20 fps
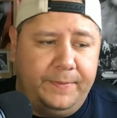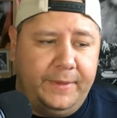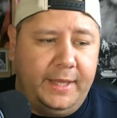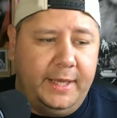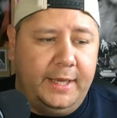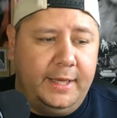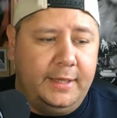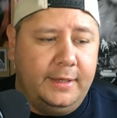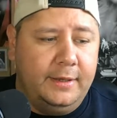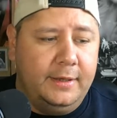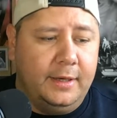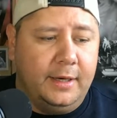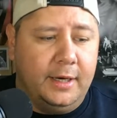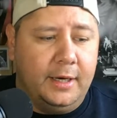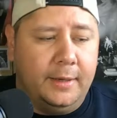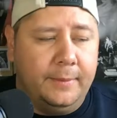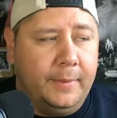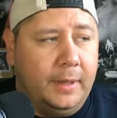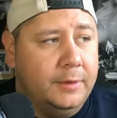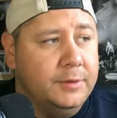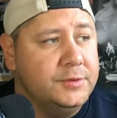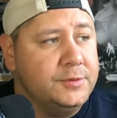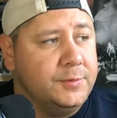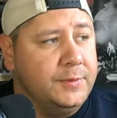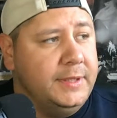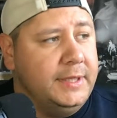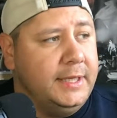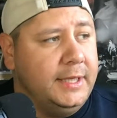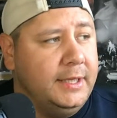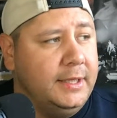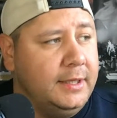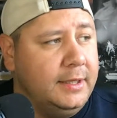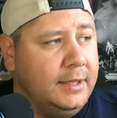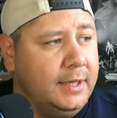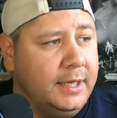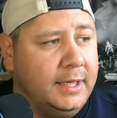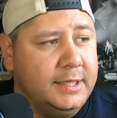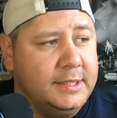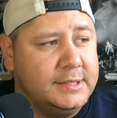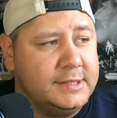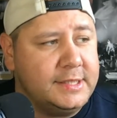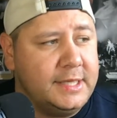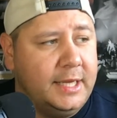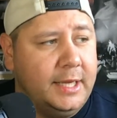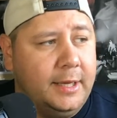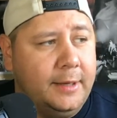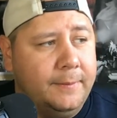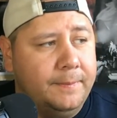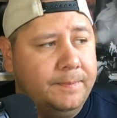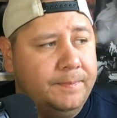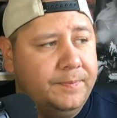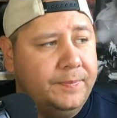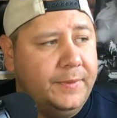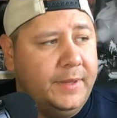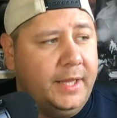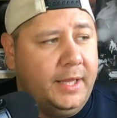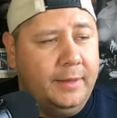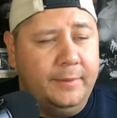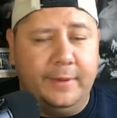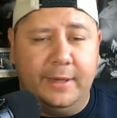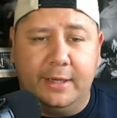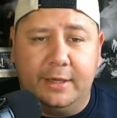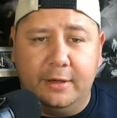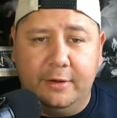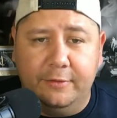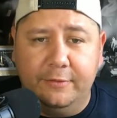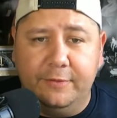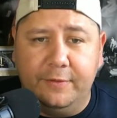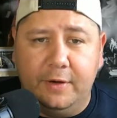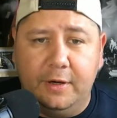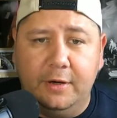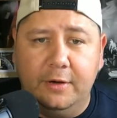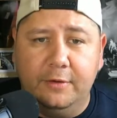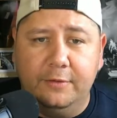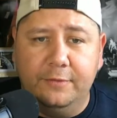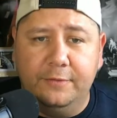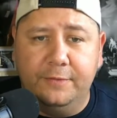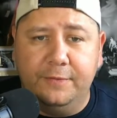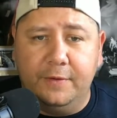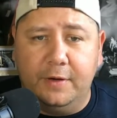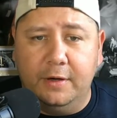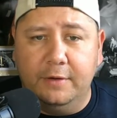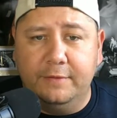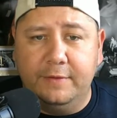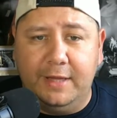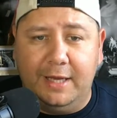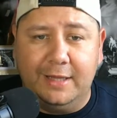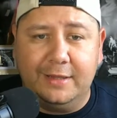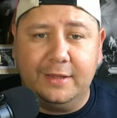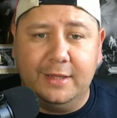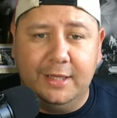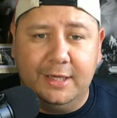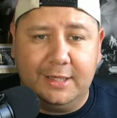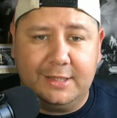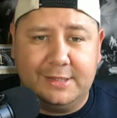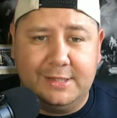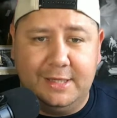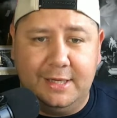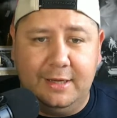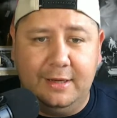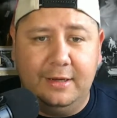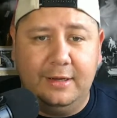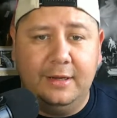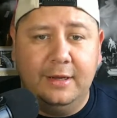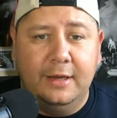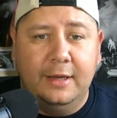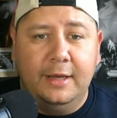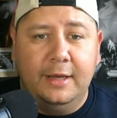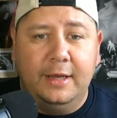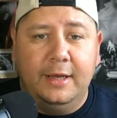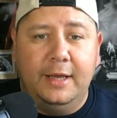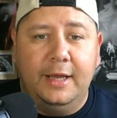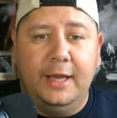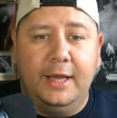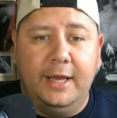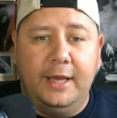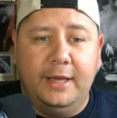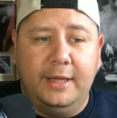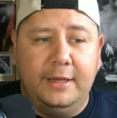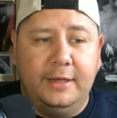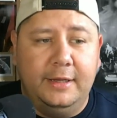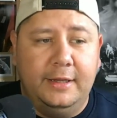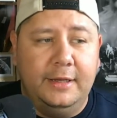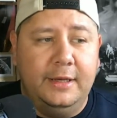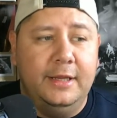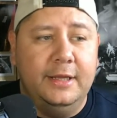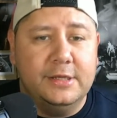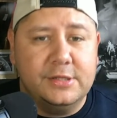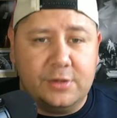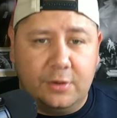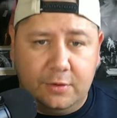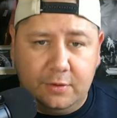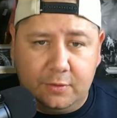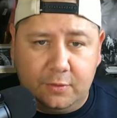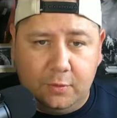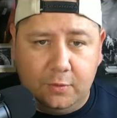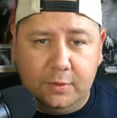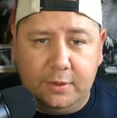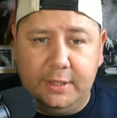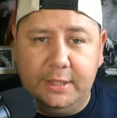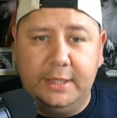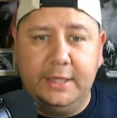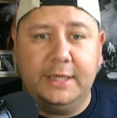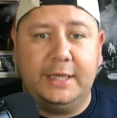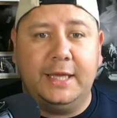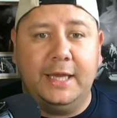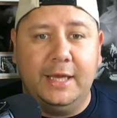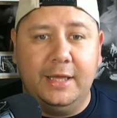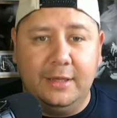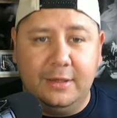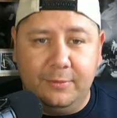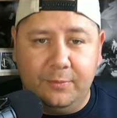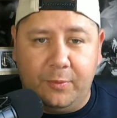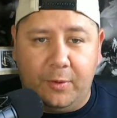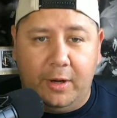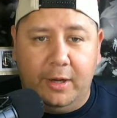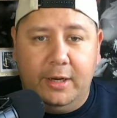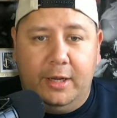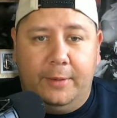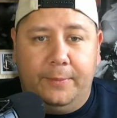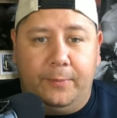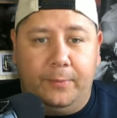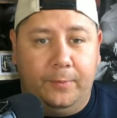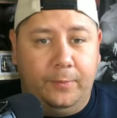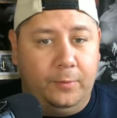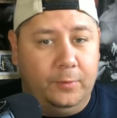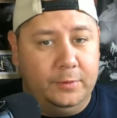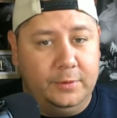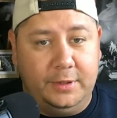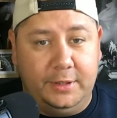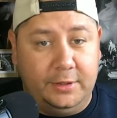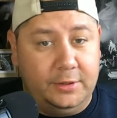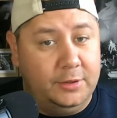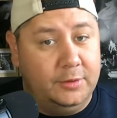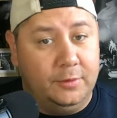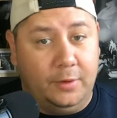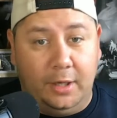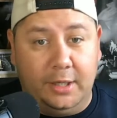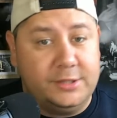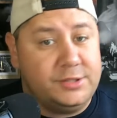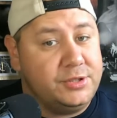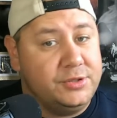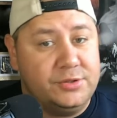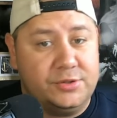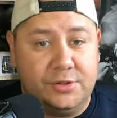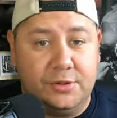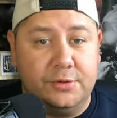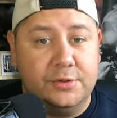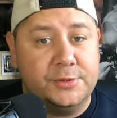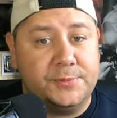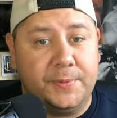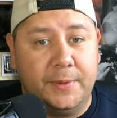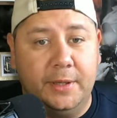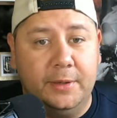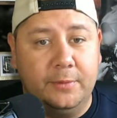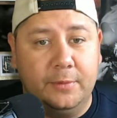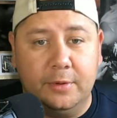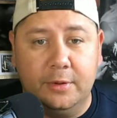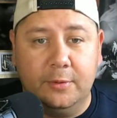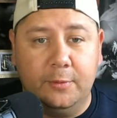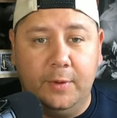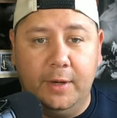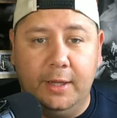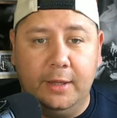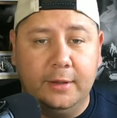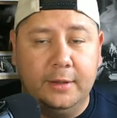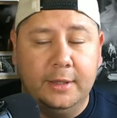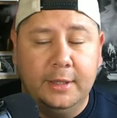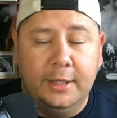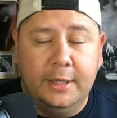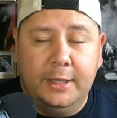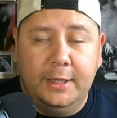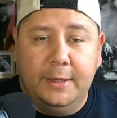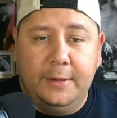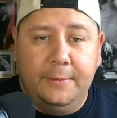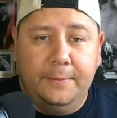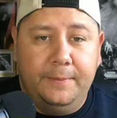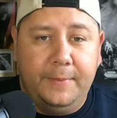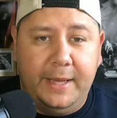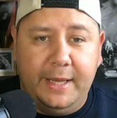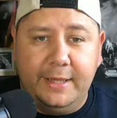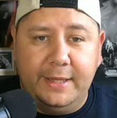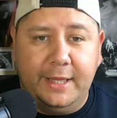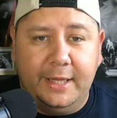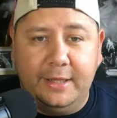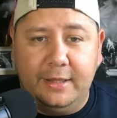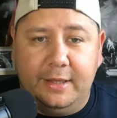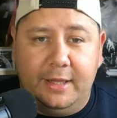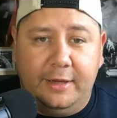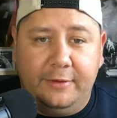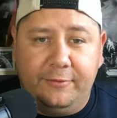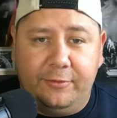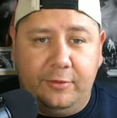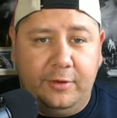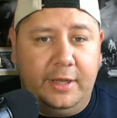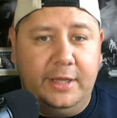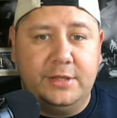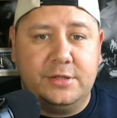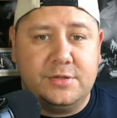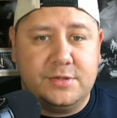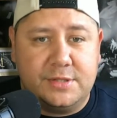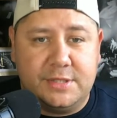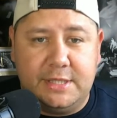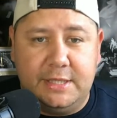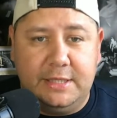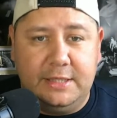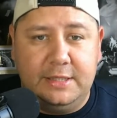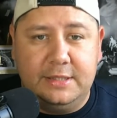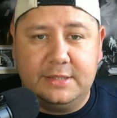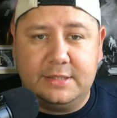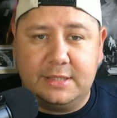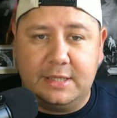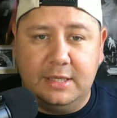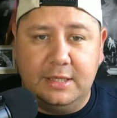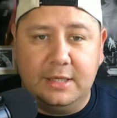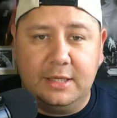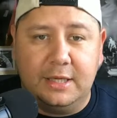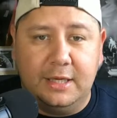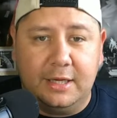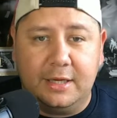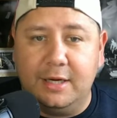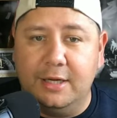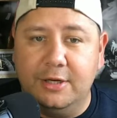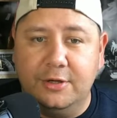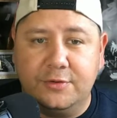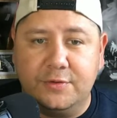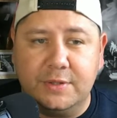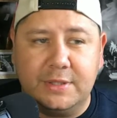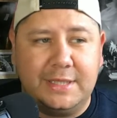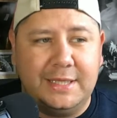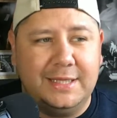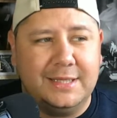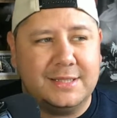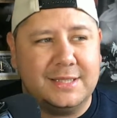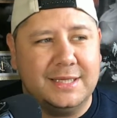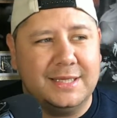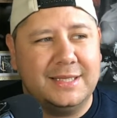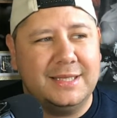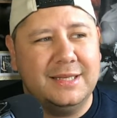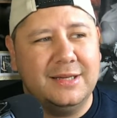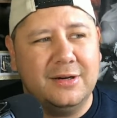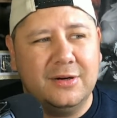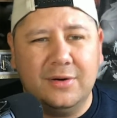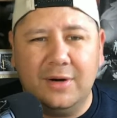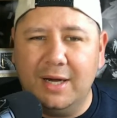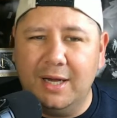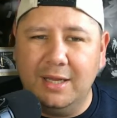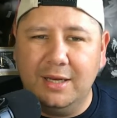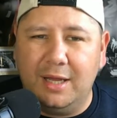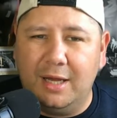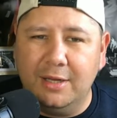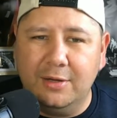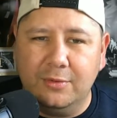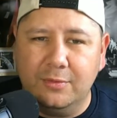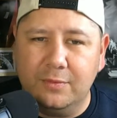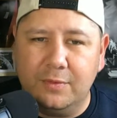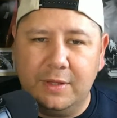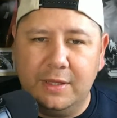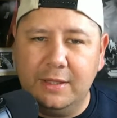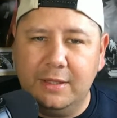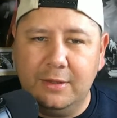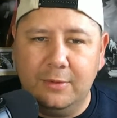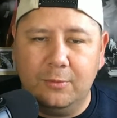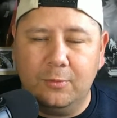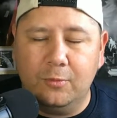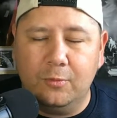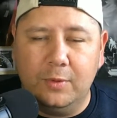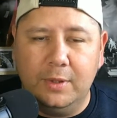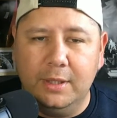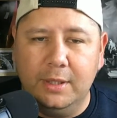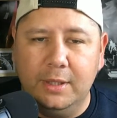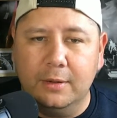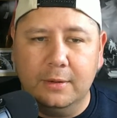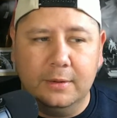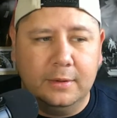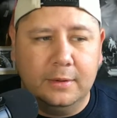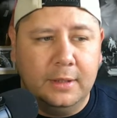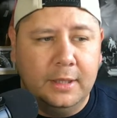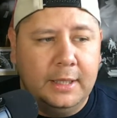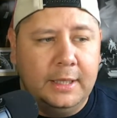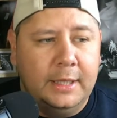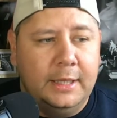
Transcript: And I was reading Sam Amick of the Athletic today, and in his article he again brought up, well, Austin sure is playing really well, man, that free agency is going to get kind of tricky. It's like, no, I don't think it will.